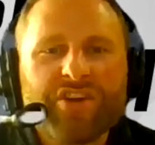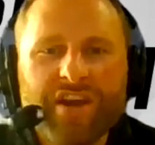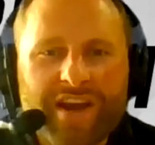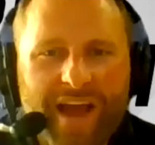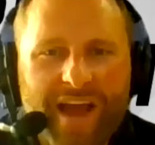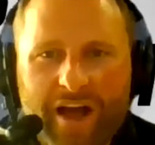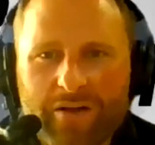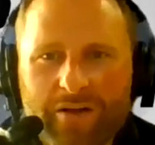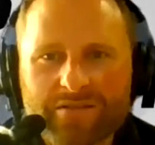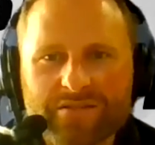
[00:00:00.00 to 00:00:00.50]

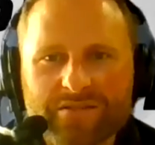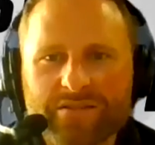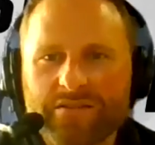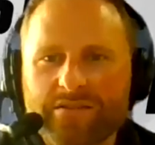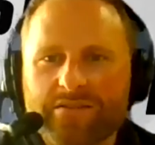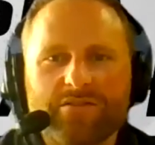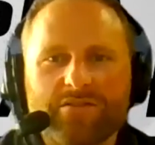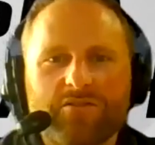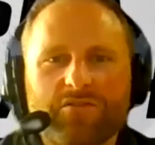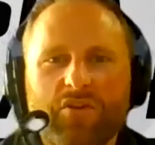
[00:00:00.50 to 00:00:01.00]
motion
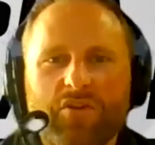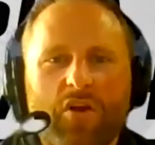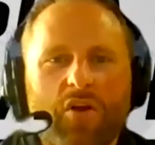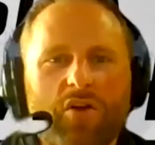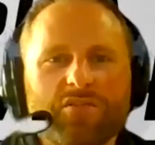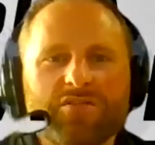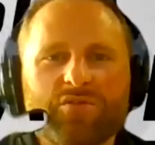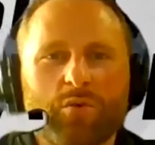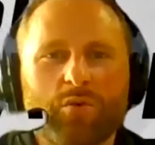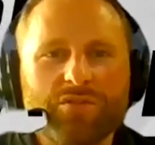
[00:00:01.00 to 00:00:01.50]

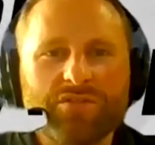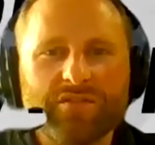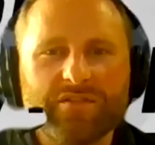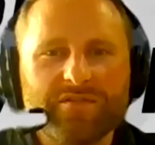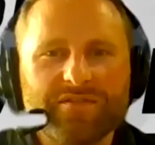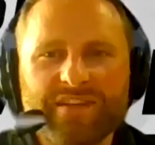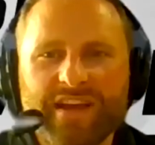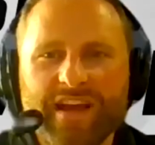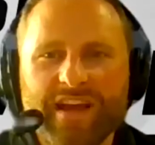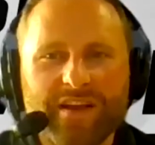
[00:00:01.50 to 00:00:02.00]
analysis or all
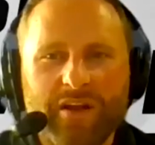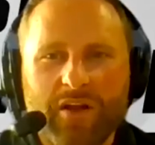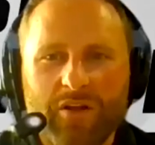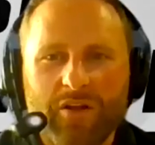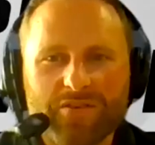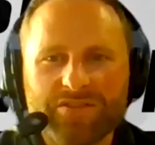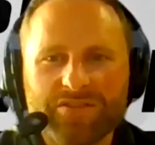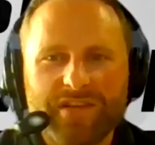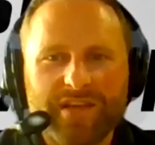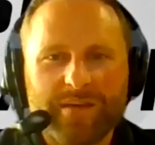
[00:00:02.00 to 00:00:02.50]
sorts of
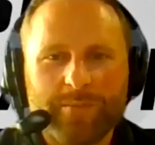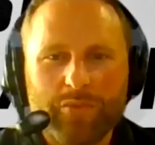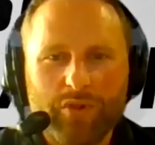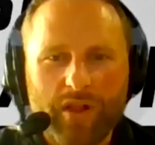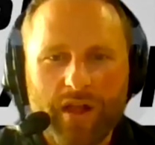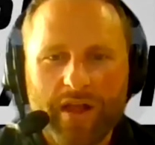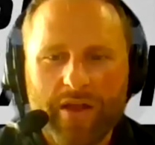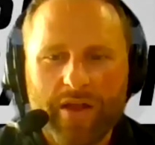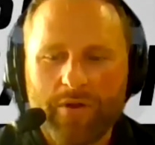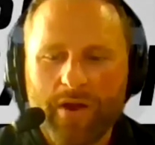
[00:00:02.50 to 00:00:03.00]

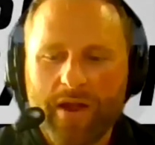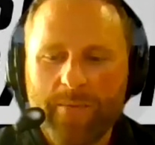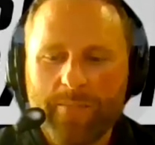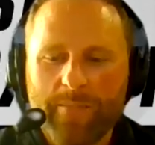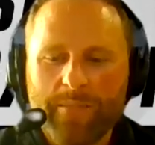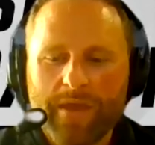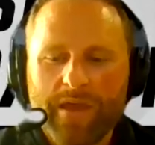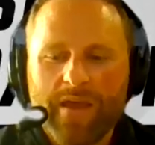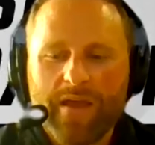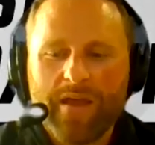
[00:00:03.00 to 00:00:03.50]
technology in
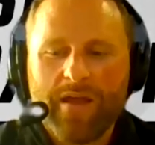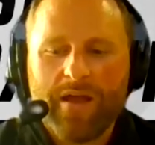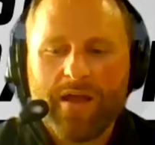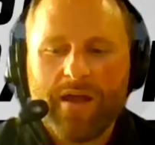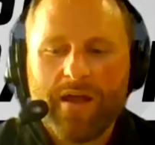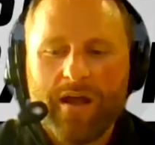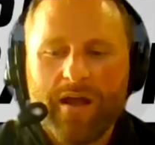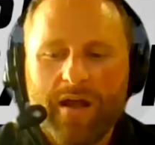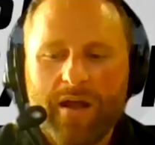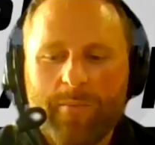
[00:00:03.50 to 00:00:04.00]
play, right?
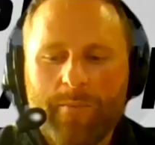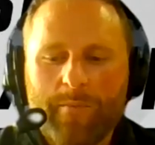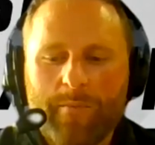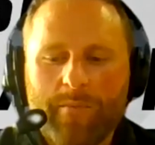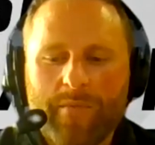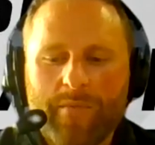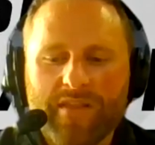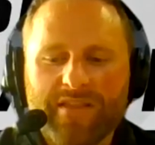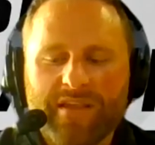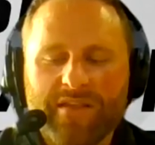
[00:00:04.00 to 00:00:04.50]

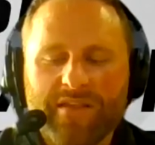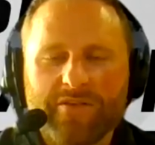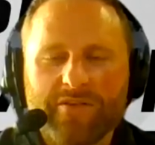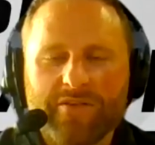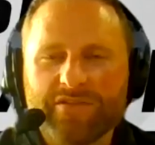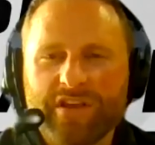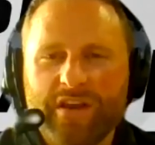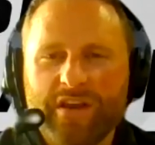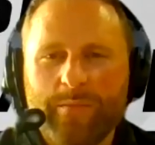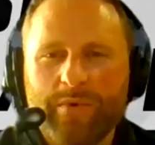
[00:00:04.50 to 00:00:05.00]
Um,
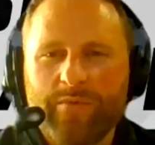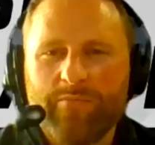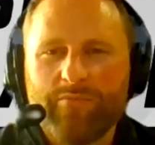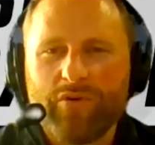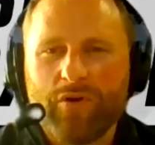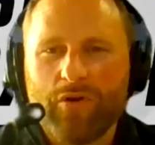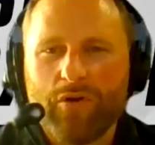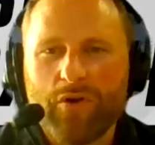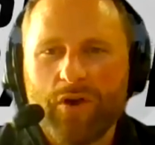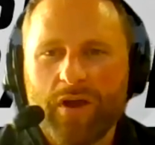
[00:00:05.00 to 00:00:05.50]
but then there's
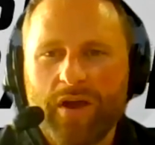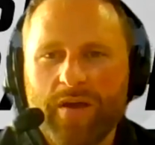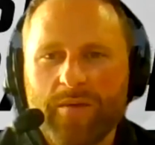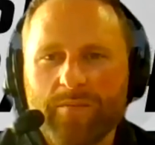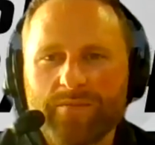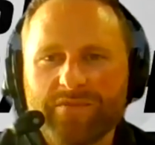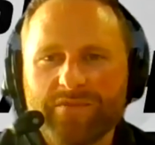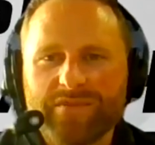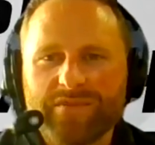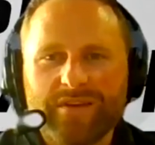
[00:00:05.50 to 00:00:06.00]
going to be
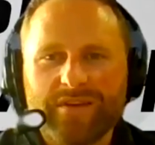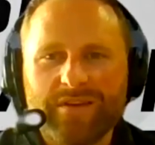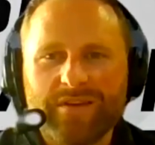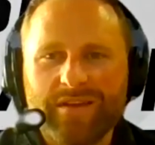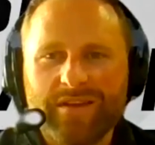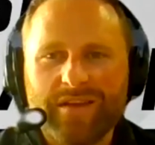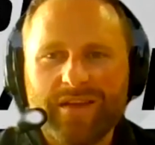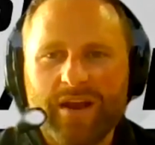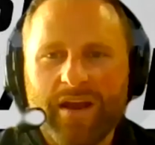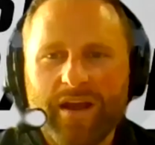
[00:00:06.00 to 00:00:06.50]

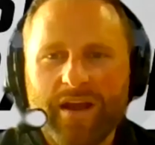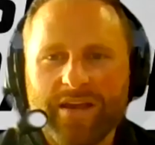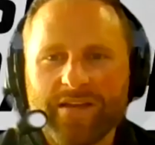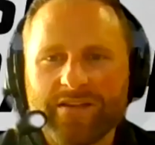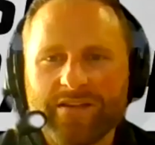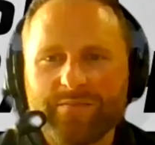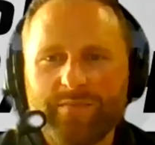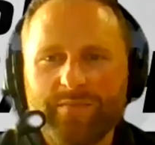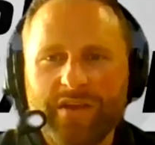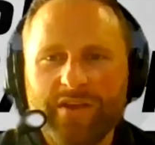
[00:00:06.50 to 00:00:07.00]
programs, and
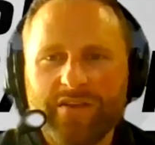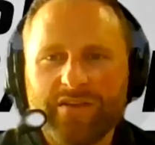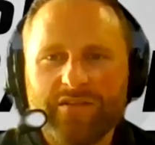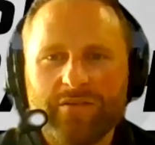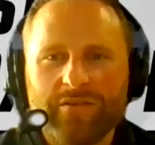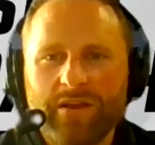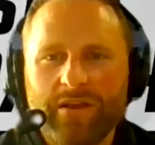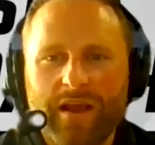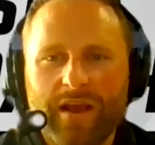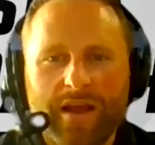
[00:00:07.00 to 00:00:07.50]
you know, I can
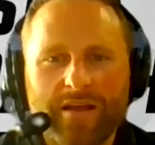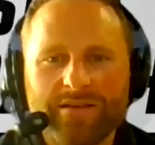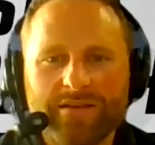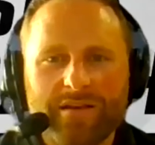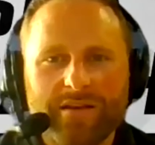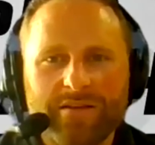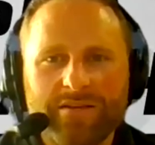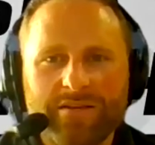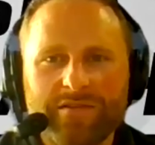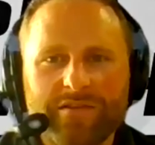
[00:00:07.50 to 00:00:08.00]
speak to
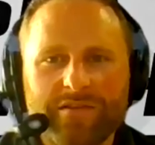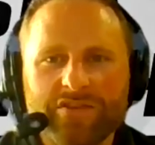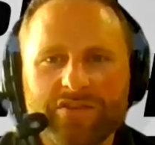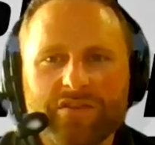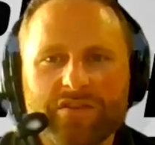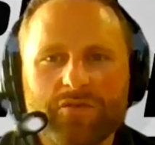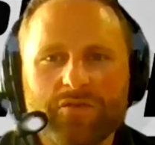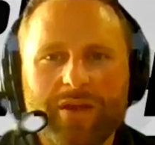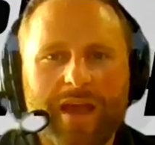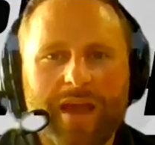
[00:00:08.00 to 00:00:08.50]
it as a
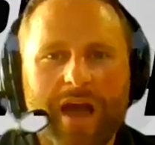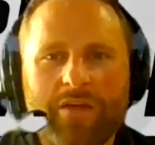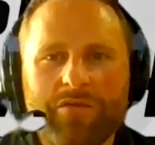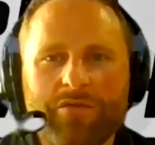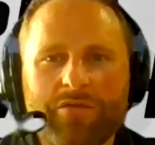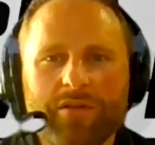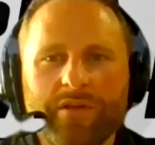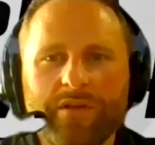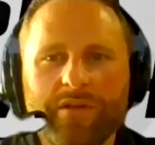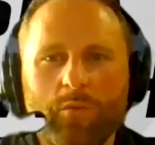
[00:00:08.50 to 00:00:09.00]
Division
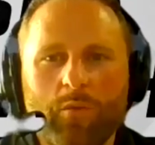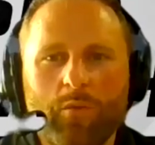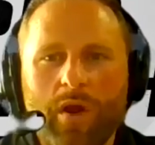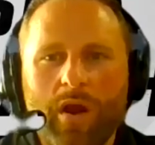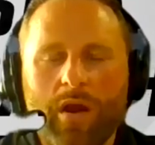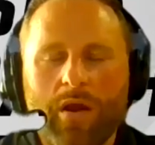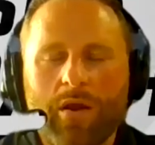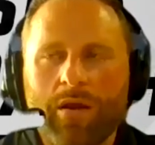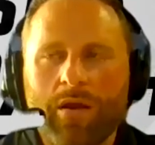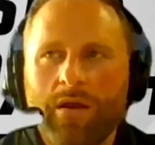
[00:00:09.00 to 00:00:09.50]
three
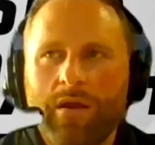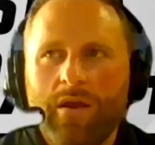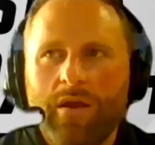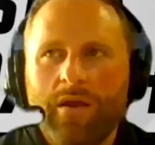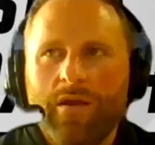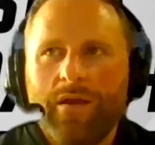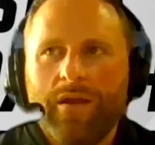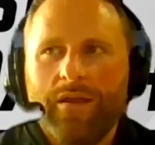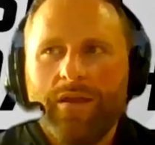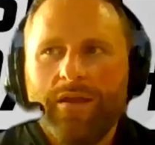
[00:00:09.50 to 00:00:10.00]
athlete where,